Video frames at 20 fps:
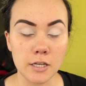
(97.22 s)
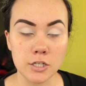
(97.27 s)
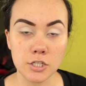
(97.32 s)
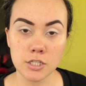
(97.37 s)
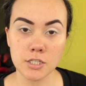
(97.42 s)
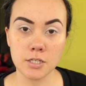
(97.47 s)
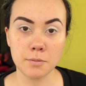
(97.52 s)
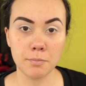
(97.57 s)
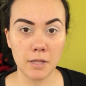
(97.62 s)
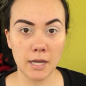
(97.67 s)

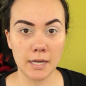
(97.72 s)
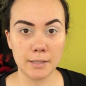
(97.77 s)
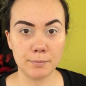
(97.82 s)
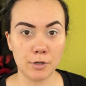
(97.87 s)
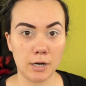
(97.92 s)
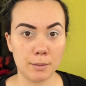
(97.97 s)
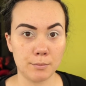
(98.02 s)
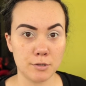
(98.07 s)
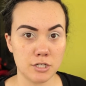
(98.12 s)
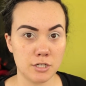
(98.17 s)
Just applied
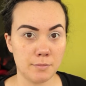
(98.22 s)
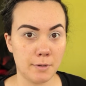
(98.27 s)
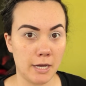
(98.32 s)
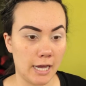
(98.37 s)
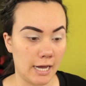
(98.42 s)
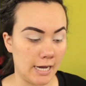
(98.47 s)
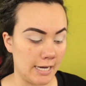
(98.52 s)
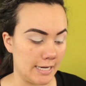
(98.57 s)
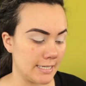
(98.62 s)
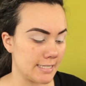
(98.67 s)
primer to my
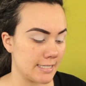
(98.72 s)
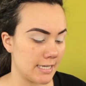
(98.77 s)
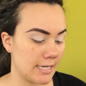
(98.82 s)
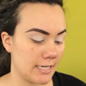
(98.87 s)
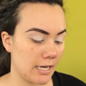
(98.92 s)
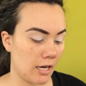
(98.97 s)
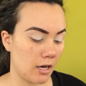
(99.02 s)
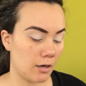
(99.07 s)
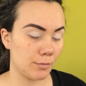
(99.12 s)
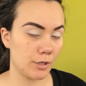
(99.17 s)
eyes, and
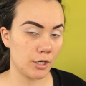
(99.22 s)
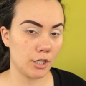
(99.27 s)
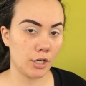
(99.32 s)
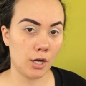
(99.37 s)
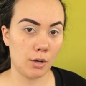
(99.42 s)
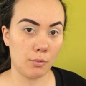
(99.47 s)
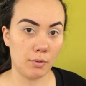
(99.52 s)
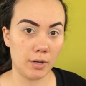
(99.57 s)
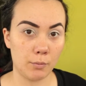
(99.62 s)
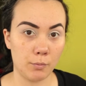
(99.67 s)
now I'm going to
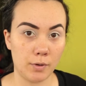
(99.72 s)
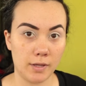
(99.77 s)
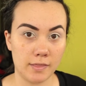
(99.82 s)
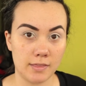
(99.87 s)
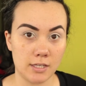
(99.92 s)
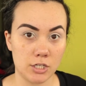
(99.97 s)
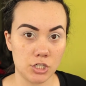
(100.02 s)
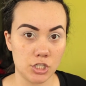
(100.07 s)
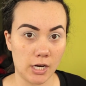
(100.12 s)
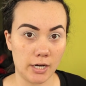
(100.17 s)
go in with
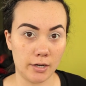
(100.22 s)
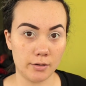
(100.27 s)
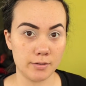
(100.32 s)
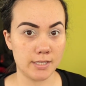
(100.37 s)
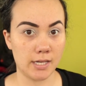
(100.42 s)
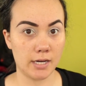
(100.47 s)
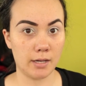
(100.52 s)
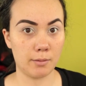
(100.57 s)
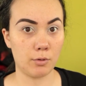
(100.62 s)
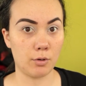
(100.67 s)
the shadows
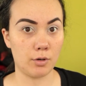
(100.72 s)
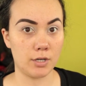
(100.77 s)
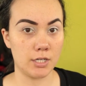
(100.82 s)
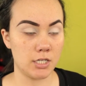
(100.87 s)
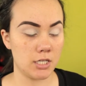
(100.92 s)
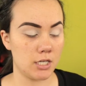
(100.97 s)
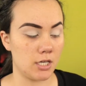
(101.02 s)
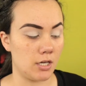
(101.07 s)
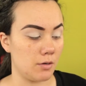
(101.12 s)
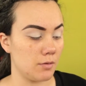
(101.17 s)
that I'm going
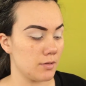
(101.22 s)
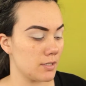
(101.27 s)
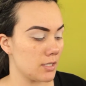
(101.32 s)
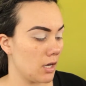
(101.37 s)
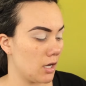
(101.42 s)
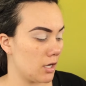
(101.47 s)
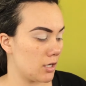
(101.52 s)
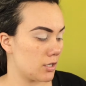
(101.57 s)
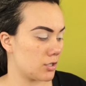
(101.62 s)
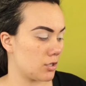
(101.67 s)
to use.
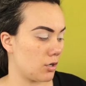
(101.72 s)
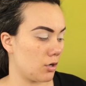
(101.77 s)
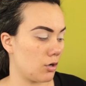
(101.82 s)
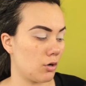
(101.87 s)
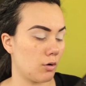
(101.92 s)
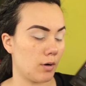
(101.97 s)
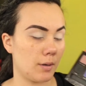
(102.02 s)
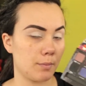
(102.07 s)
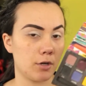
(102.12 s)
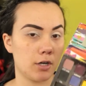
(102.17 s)

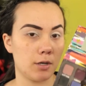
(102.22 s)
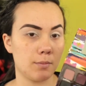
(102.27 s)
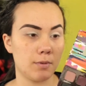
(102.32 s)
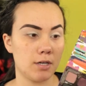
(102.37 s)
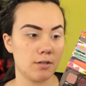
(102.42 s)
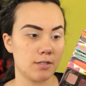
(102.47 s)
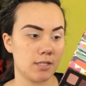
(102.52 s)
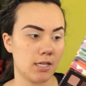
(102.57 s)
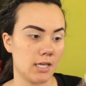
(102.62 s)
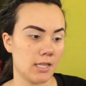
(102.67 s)
So I'm going to be
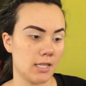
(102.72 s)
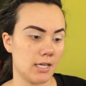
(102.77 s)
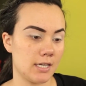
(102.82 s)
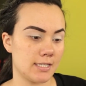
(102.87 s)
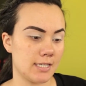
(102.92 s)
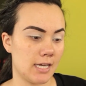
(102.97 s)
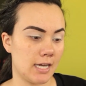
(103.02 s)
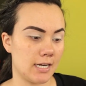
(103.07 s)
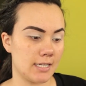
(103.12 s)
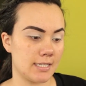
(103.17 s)
using
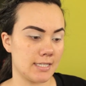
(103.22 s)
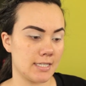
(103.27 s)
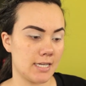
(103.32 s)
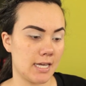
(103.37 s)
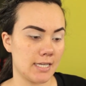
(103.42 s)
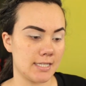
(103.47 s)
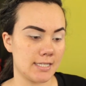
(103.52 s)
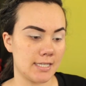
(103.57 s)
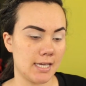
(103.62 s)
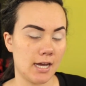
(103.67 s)
this
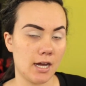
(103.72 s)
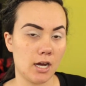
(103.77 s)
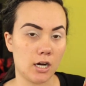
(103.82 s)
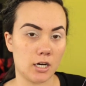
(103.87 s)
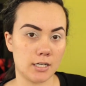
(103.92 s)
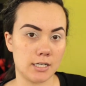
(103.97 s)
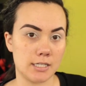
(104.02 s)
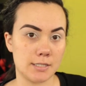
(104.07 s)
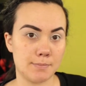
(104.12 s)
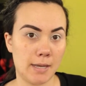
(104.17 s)
Anastasia
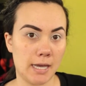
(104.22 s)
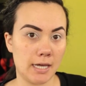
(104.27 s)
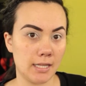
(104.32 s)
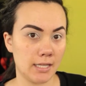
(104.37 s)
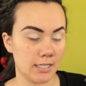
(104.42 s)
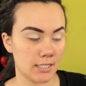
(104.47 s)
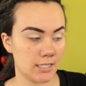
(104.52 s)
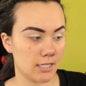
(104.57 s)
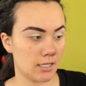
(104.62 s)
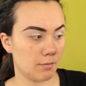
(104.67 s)
Artist
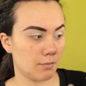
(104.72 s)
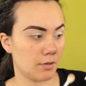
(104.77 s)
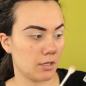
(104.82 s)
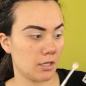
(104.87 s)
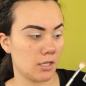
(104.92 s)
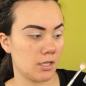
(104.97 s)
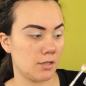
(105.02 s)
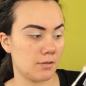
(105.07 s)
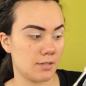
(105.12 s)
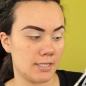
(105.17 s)
Palette, and I'm
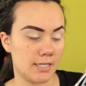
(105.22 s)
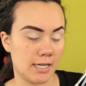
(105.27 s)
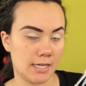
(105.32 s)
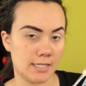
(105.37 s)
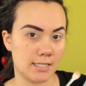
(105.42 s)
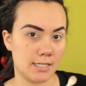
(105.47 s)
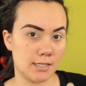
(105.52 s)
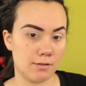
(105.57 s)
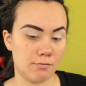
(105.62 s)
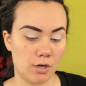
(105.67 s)
going to use
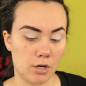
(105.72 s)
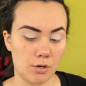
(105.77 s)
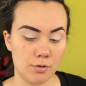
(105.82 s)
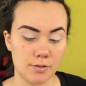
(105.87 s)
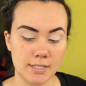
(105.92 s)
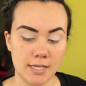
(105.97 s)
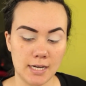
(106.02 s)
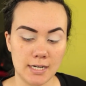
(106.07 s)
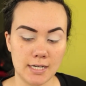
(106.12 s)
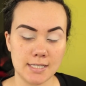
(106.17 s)
Dusty
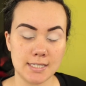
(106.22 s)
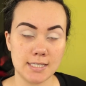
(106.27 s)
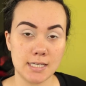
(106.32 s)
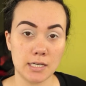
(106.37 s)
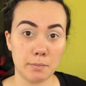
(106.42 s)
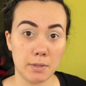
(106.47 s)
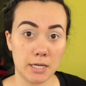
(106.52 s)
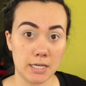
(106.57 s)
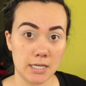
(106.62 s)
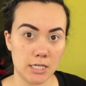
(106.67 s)
Rose and a
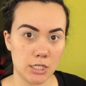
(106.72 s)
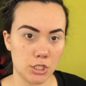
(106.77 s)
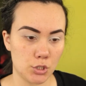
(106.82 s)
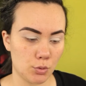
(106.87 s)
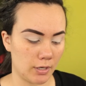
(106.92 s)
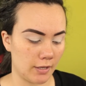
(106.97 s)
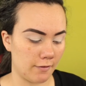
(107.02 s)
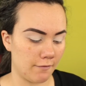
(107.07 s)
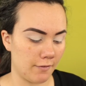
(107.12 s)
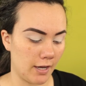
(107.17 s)
Sigma
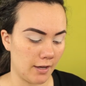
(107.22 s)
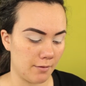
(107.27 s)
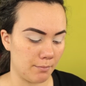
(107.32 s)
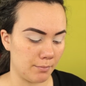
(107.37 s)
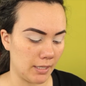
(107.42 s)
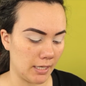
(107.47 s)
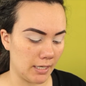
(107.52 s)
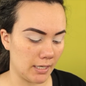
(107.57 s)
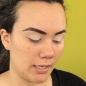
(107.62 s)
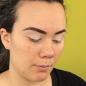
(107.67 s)
E25
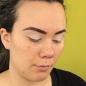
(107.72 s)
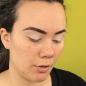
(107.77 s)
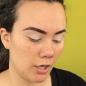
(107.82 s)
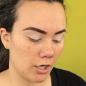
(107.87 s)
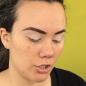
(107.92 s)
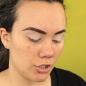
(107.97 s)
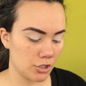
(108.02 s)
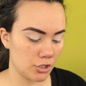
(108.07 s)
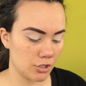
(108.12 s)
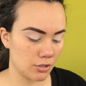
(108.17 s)
blending
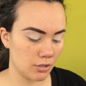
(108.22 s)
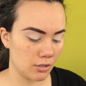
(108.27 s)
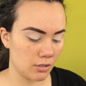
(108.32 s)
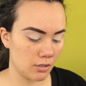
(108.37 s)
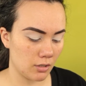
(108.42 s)
brush.